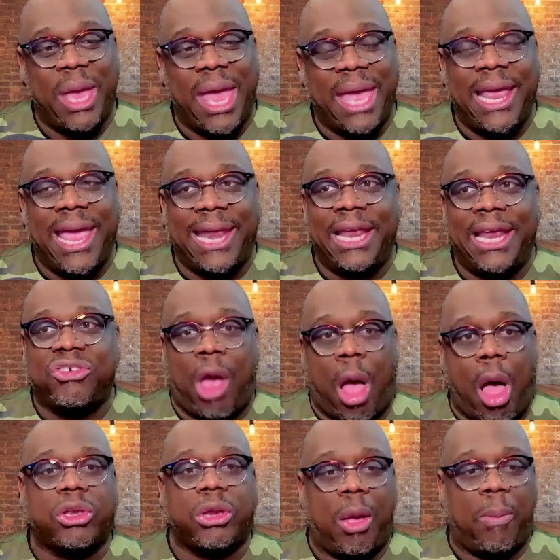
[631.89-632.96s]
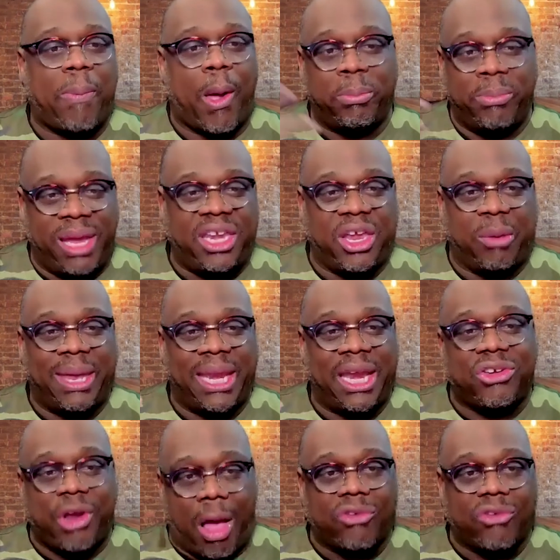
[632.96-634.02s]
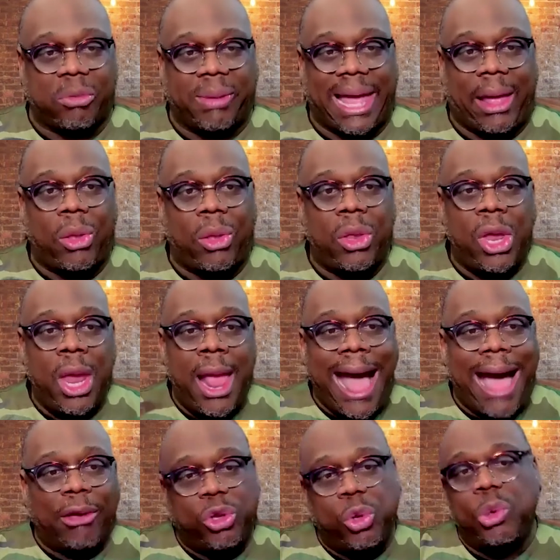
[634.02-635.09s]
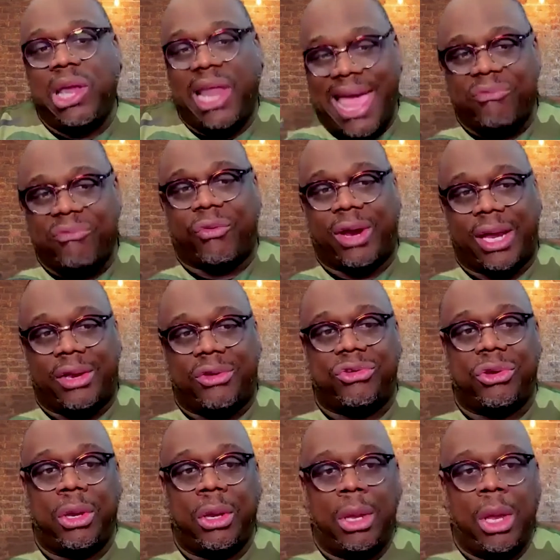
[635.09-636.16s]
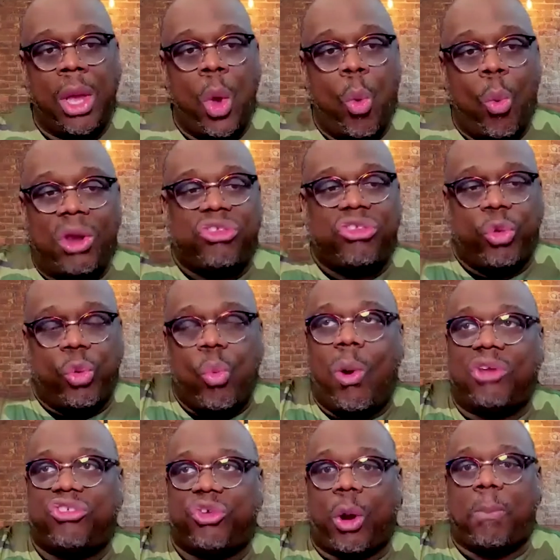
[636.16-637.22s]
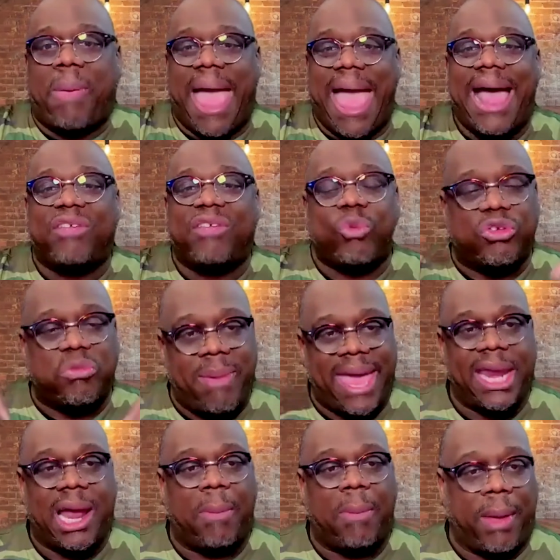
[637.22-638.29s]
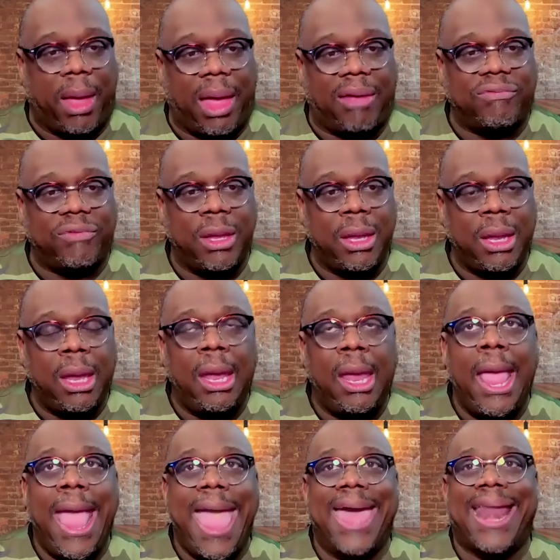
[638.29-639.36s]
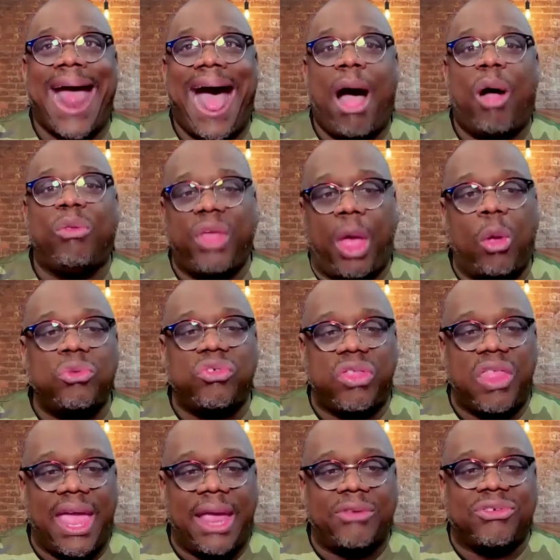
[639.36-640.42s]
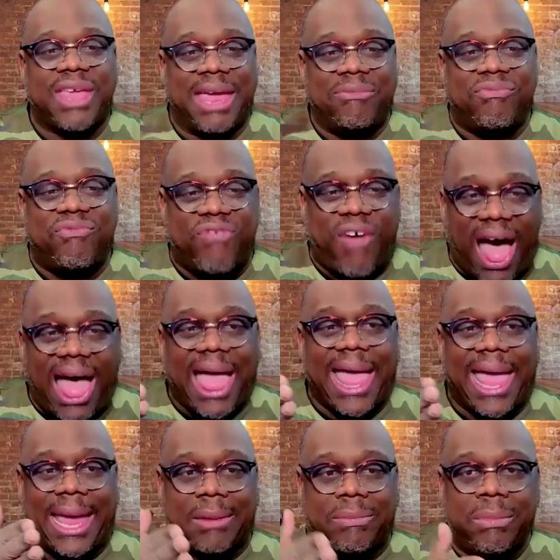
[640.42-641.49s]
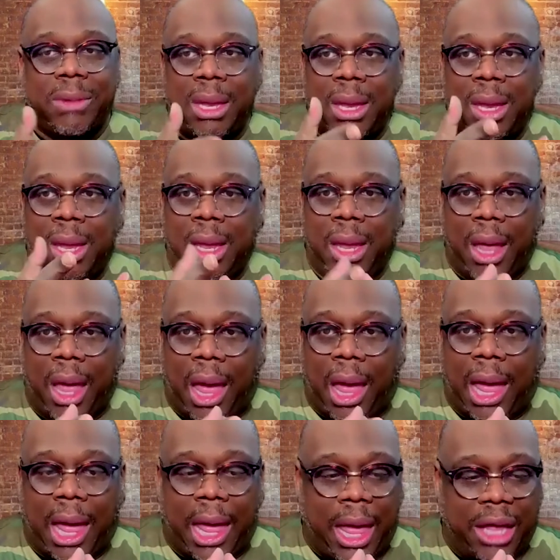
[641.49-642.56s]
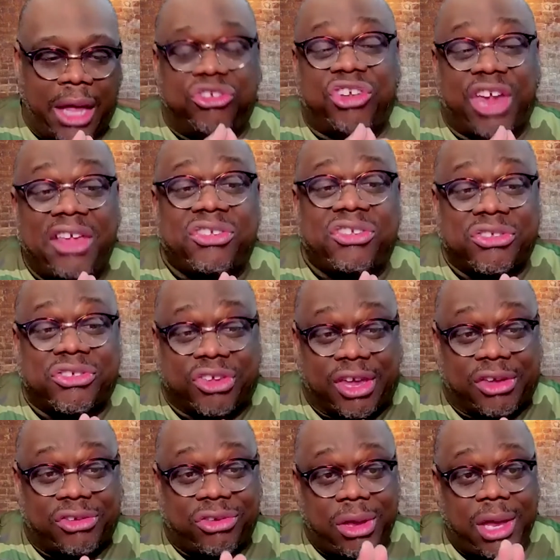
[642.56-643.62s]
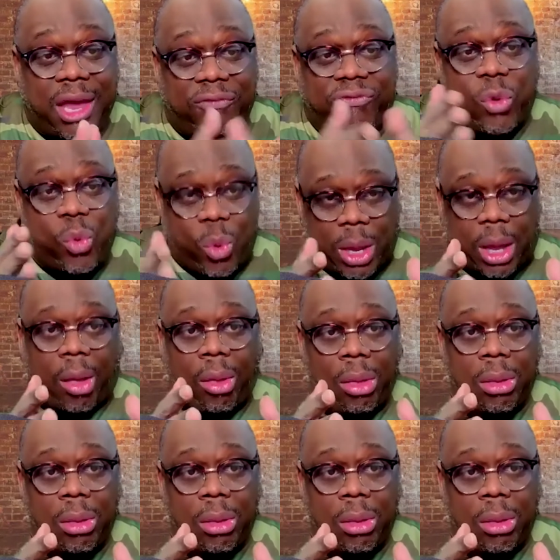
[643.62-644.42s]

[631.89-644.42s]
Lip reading: and it talked up on Medium, and it talks about how you leverage what your past was made up of, and how those things can find adjacencies, if you will,